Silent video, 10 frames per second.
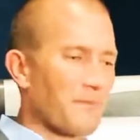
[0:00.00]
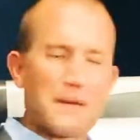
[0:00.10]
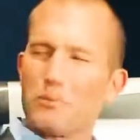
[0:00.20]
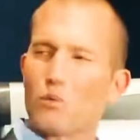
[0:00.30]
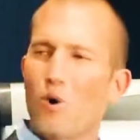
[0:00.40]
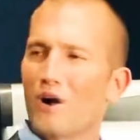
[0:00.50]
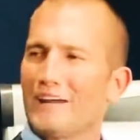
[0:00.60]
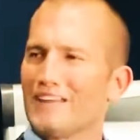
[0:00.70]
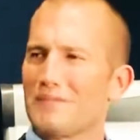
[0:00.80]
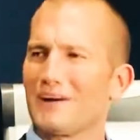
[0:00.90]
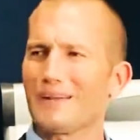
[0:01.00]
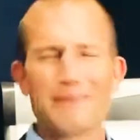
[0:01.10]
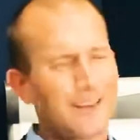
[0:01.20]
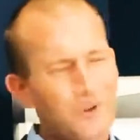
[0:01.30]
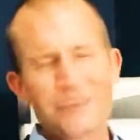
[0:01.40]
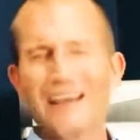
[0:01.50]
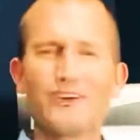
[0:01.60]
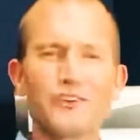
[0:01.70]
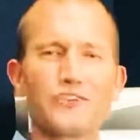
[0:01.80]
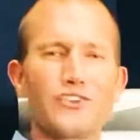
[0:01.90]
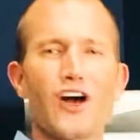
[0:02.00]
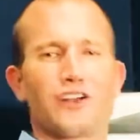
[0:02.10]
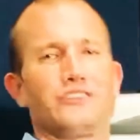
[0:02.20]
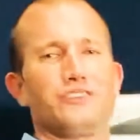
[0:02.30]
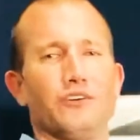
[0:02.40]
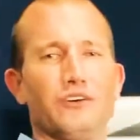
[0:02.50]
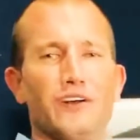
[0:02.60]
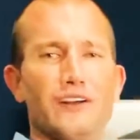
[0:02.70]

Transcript: And people would walk in, they'd be like, "Man, who the hell are you talking to?"